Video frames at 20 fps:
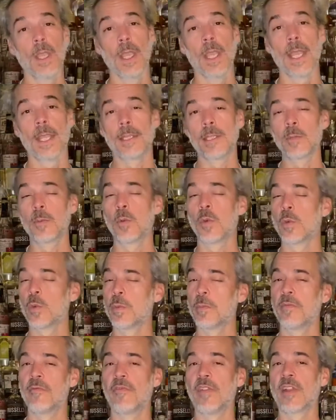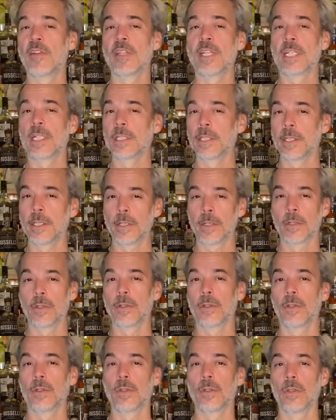at this point, we've been very clear
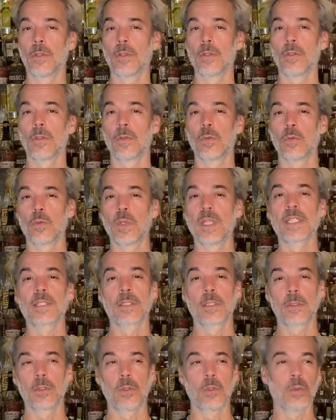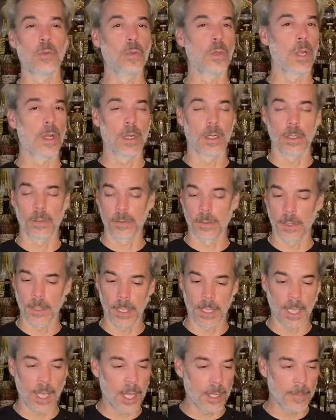the risk to our
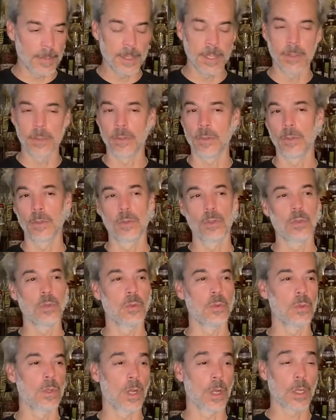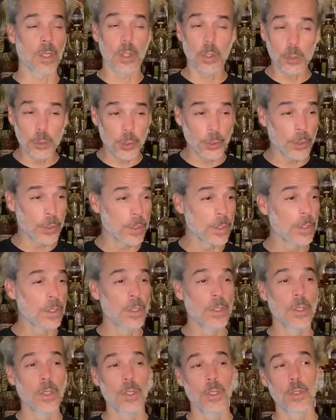economies, to our culture,
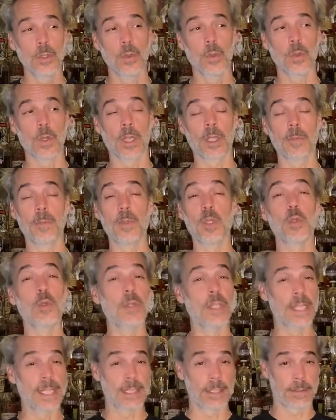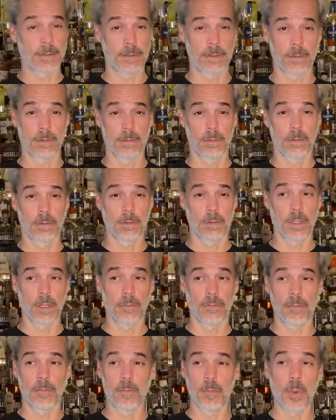to our communities
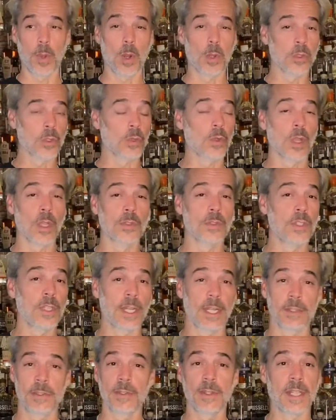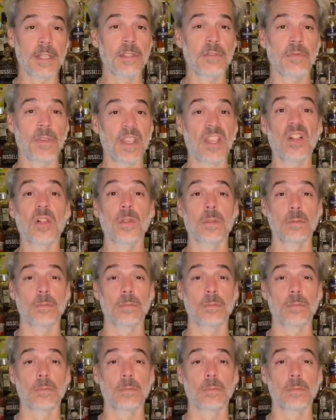if bars across the United States fail.